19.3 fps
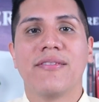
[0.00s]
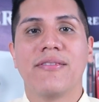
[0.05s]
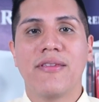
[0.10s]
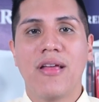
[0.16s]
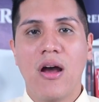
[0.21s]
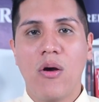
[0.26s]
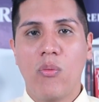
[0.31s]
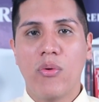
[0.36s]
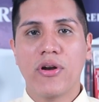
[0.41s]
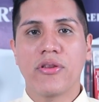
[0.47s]

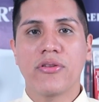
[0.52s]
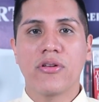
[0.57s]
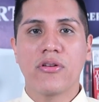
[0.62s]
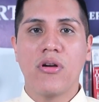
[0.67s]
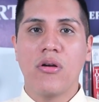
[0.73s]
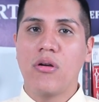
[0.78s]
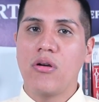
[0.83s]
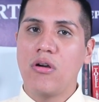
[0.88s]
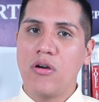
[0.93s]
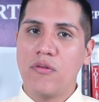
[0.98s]
Now we're going to
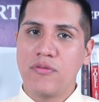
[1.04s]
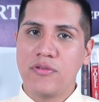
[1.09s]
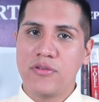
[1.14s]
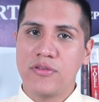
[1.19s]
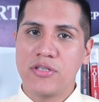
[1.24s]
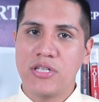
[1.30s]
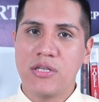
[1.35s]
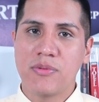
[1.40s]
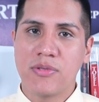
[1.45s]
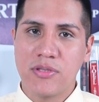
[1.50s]
go over the
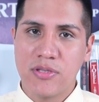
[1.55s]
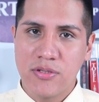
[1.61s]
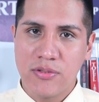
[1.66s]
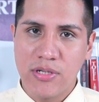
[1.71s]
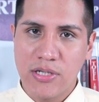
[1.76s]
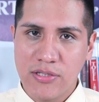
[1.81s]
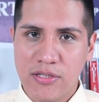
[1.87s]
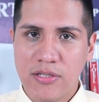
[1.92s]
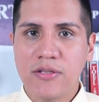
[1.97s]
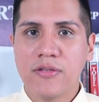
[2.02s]
tips and
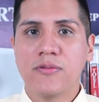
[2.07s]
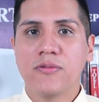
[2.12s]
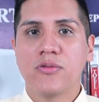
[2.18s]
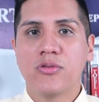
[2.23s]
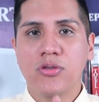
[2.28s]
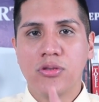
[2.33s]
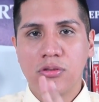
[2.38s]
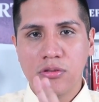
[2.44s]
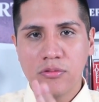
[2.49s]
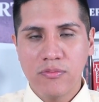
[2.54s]
tricks.
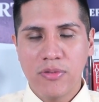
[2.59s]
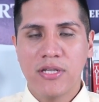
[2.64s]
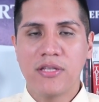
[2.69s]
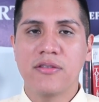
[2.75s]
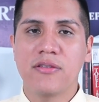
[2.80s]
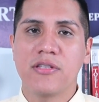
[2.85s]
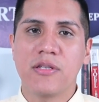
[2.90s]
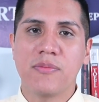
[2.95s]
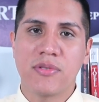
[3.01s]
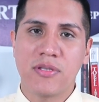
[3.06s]
Two
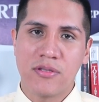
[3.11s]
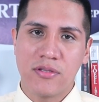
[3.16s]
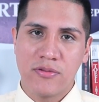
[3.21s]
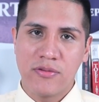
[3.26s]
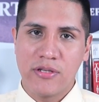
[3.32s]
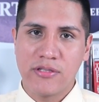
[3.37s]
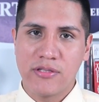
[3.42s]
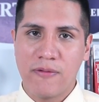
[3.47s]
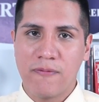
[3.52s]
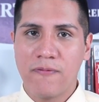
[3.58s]
main tips and
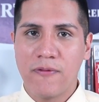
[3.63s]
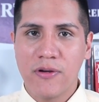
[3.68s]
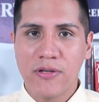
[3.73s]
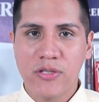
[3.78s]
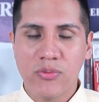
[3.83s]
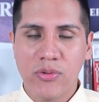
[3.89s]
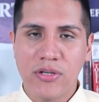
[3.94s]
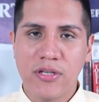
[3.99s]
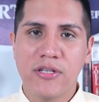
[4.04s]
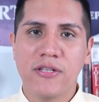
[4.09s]
tricks. The
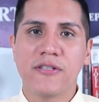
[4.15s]
first one